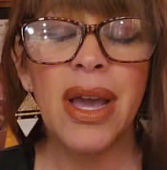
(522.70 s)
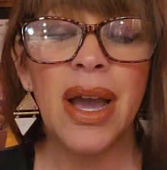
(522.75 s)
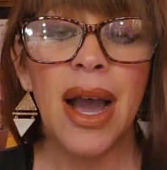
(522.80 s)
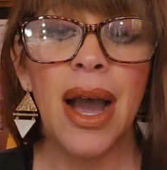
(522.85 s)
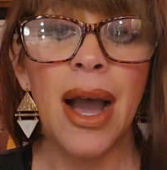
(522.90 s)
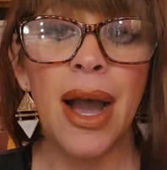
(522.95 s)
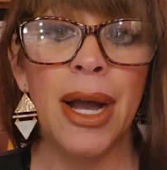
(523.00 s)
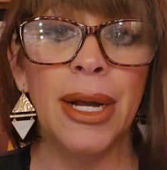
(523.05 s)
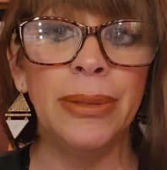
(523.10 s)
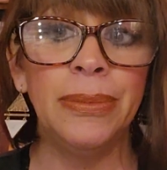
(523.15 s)

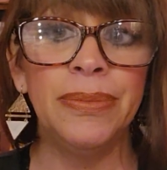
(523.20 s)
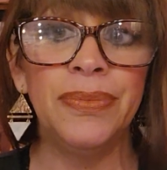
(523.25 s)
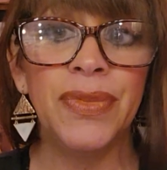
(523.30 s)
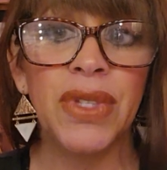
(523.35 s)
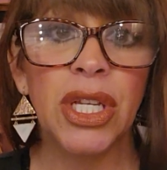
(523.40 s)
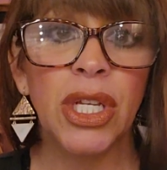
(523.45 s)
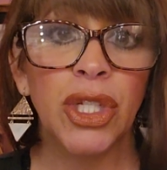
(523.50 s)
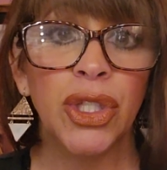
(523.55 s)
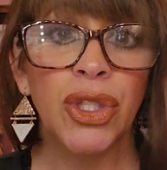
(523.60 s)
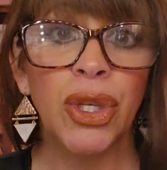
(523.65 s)

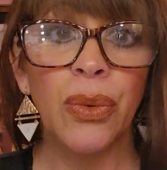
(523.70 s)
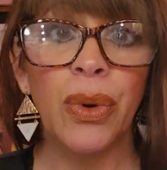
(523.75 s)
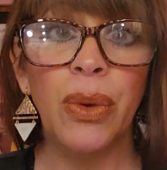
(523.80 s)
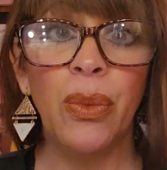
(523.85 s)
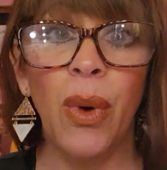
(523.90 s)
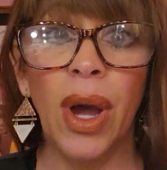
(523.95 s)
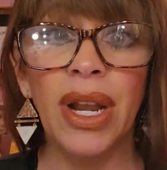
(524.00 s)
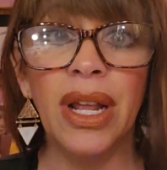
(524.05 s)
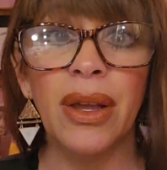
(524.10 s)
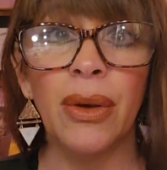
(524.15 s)
So we
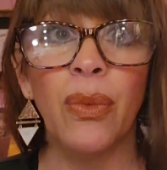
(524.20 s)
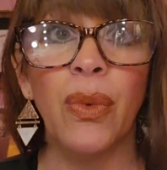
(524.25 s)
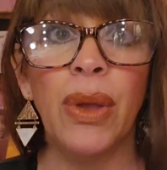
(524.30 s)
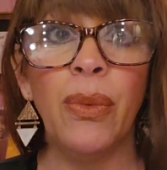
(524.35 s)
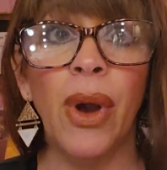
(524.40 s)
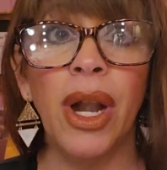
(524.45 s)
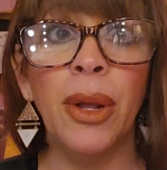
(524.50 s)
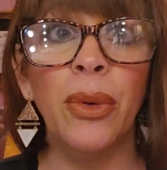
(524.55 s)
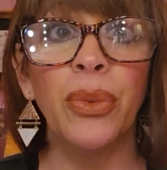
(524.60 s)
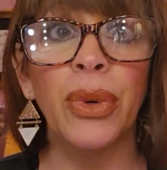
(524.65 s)
want
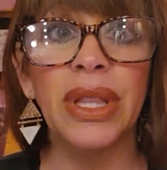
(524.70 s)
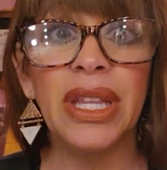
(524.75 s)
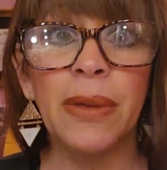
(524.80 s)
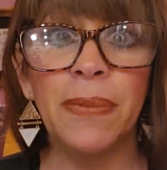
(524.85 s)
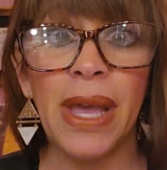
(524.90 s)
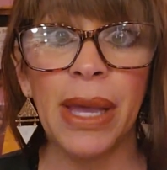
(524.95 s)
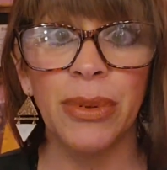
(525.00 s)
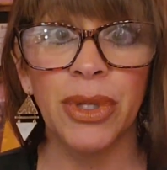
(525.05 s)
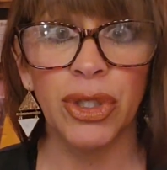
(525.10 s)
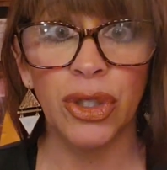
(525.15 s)
to really
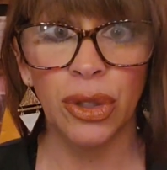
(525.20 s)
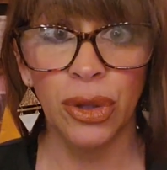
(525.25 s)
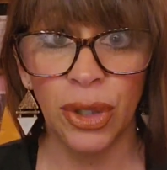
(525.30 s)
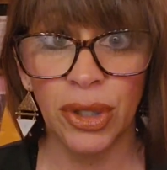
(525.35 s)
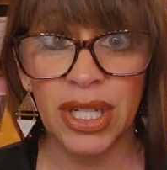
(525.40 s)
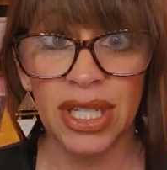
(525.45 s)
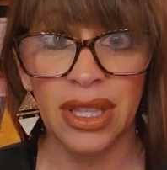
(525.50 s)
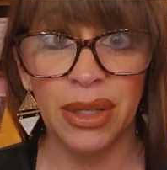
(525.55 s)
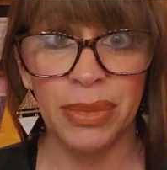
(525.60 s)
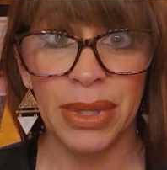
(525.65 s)
be able to
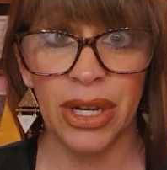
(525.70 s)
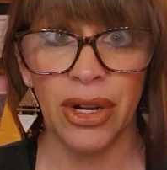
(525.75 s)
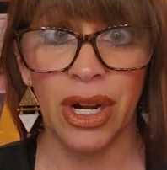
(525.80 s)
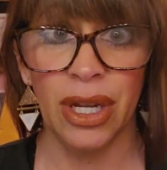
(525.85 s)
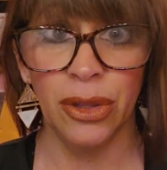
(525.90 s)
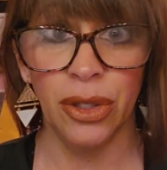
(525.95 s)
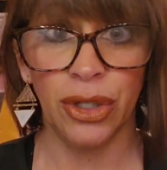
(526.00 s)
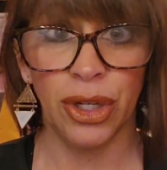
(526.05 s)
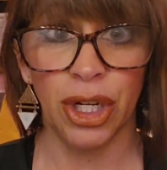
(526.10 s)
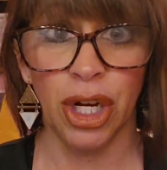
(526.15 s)
look in the mirror
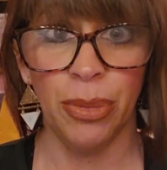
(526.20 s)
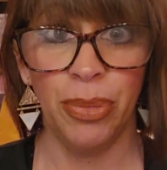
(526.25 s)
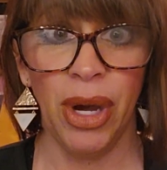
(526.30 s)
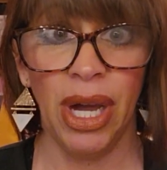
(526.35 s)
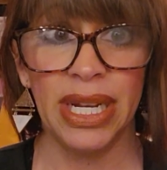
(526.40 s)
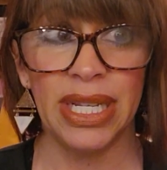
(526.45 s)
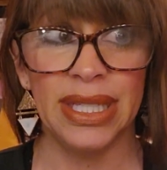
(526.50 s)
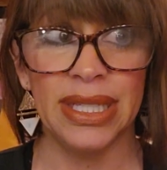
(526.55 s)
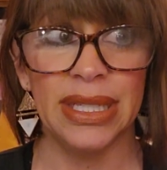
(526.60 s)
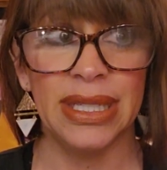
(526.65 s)
and look at our
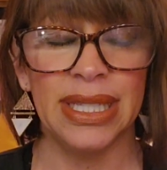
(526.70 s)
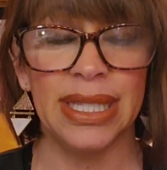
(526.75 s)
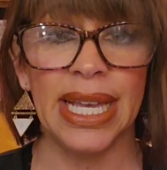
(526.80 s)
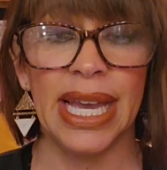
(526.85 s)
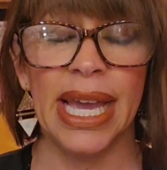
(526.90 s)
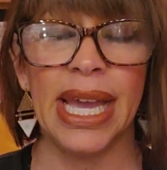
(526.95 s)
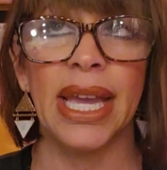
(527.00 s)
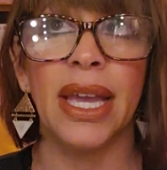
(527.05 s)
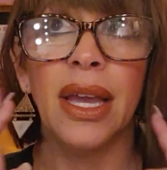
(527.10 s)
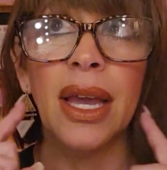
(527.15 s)
bodies and
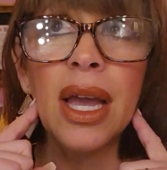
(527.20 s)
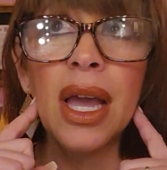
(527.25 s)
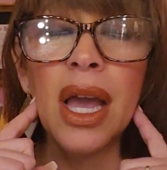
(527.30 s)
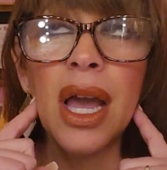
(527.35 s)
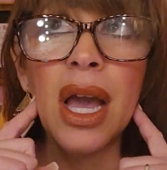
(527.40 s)
say,